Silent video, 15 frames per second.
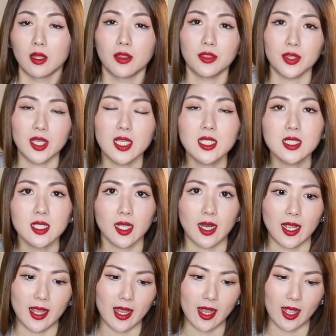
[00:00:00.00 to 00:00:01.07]
The things that
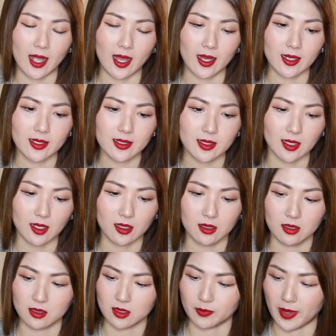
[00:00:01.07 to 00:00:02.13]
I had in
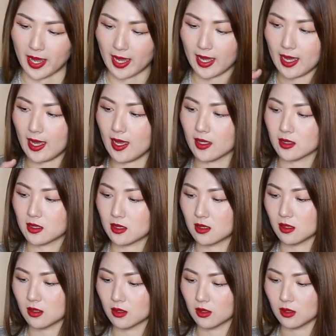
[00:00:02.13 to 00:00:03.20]
this bag
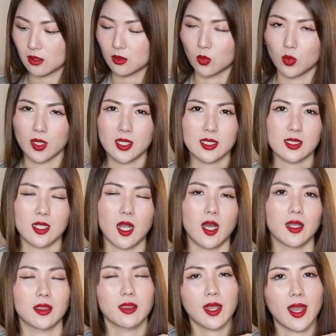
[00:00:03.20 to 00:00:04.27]
still was
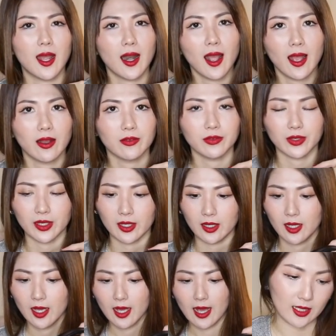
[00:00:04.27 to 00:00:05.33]
not that
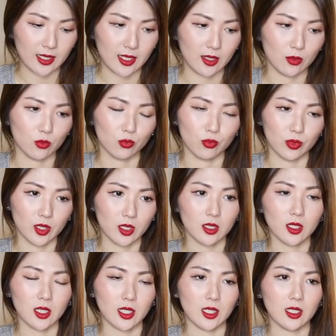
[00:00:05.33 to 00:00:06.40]
heavy. It
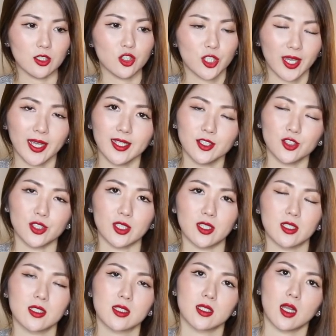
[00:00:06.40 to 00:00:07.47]
really
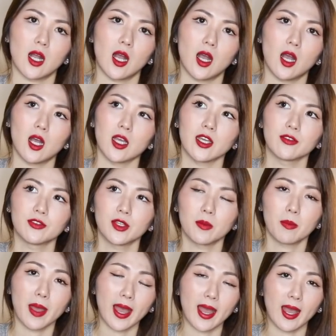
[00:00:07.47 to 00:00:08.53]
changes if the
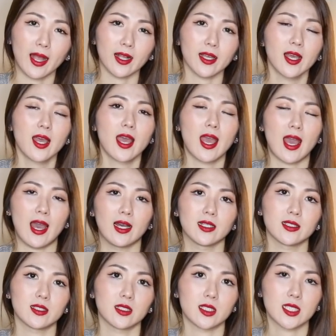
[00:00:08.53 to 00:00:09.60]
bag
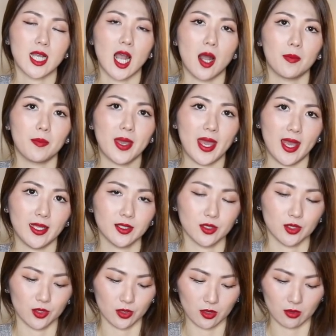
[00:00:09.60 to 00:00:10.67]
has the top
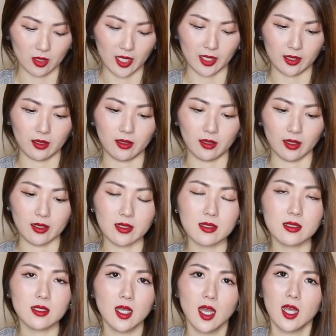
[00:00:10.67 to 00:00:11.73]
handle like
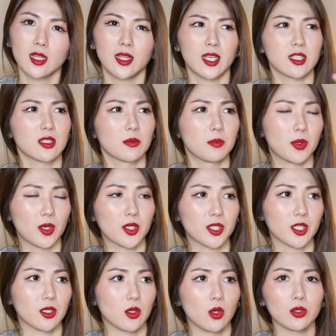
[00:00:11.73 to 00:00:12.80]
this, like the
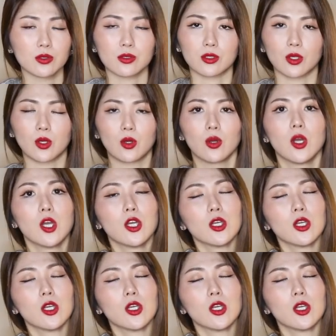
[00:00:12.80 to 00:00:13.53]
Birkin also.